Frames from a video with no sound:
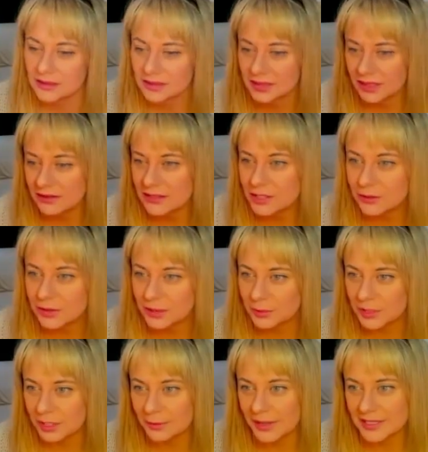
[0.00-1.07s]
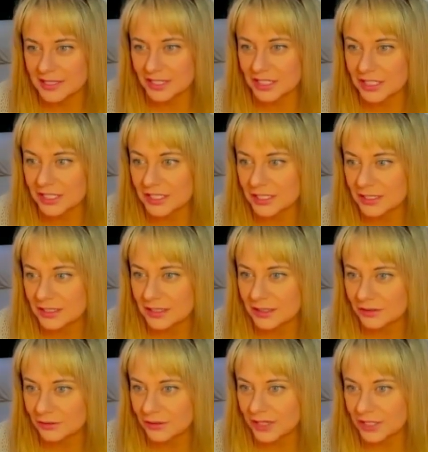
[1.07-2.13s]
That was a really bloody massacre.
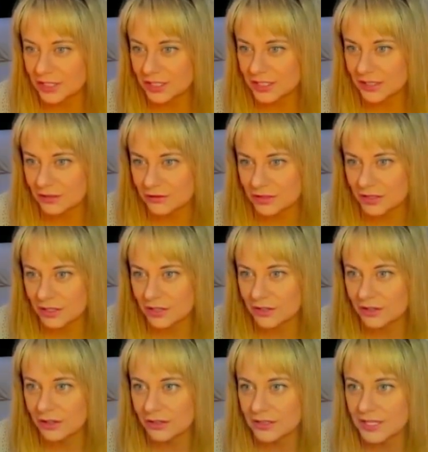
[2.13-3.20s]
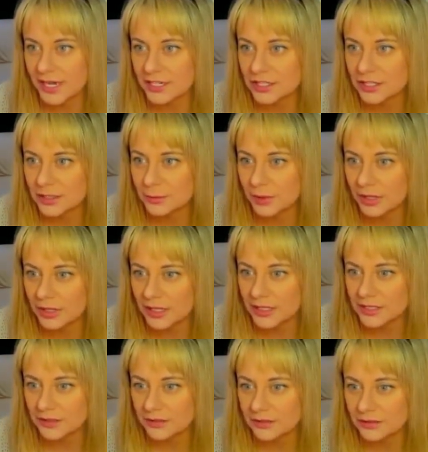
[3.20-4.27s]
We actually did lose a lot of dogs. Actually, Paulette,
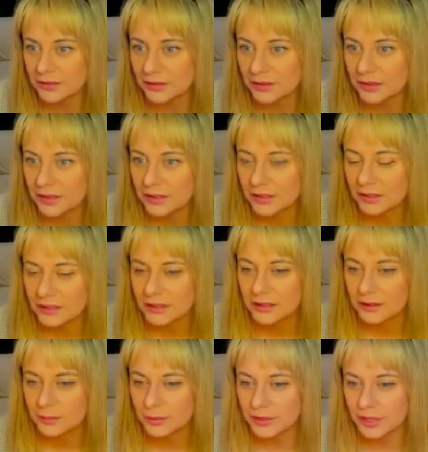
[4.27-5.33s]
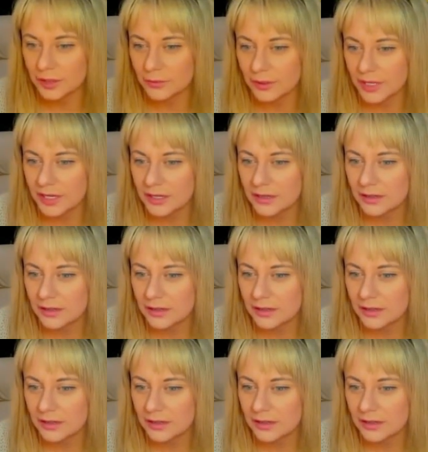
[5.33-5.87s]
don't. Put that away.